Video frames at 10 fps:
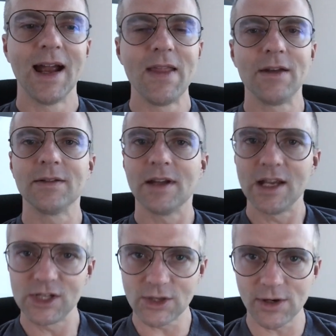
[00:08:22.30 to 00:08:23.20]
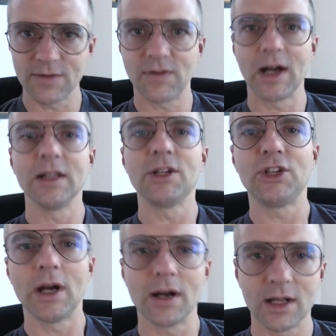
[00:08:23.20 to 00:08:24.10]
And then he started finally
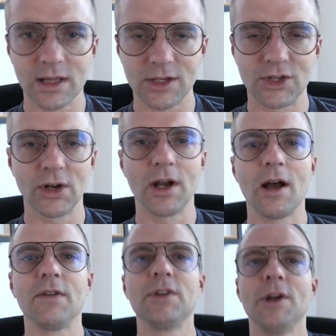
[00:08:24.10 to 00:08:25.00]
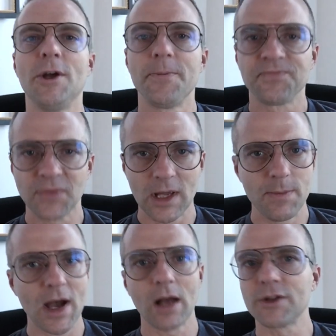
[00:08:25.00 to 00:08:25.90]
sharing that, sure enough,
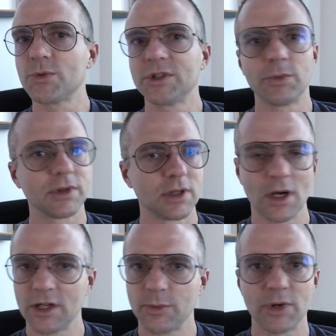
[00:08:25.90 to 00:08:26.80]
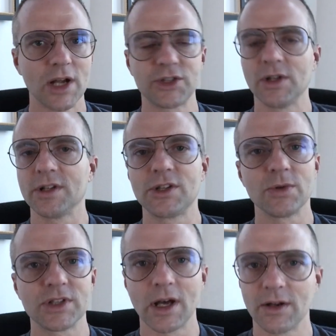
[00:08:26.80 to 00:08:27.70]
he battles with de uh, depression and
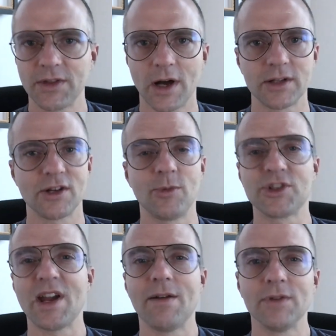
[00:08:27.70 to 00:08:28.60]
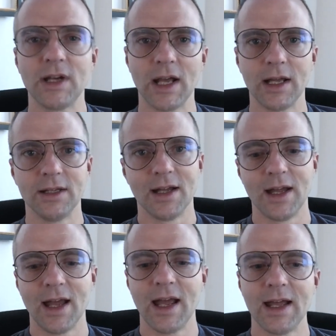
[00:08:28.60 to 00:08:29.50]
suicidal thoughts almost every day,
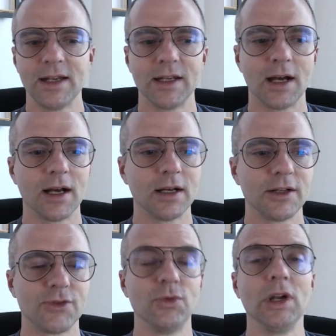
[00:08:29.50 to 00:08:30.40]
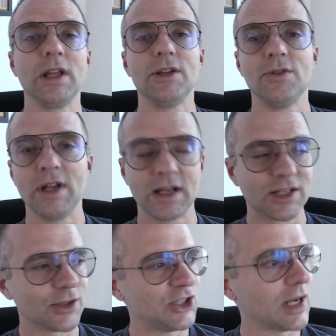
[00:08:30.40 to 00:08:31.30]
and uh, it's really
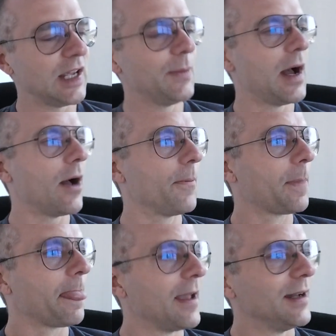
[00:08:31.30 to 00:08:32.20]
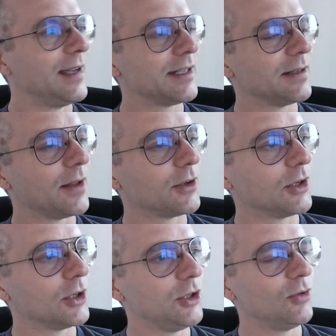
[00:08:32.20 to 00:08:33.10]
unique. So check him out. He's another
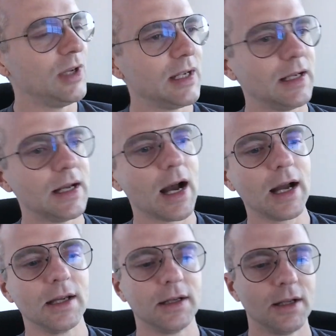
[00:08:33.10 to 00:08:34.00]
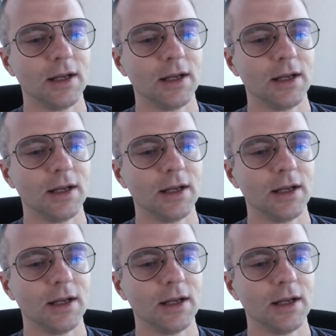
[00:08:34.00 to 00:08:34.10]
good, unique guy.